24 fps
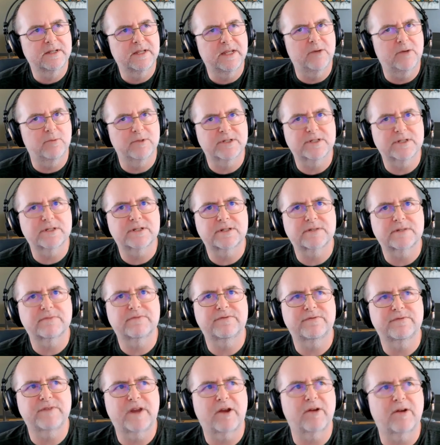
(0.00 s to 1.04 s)
It was
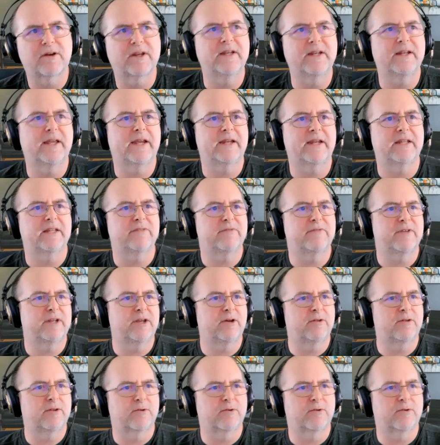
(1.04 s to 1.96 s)
fairly late in the video.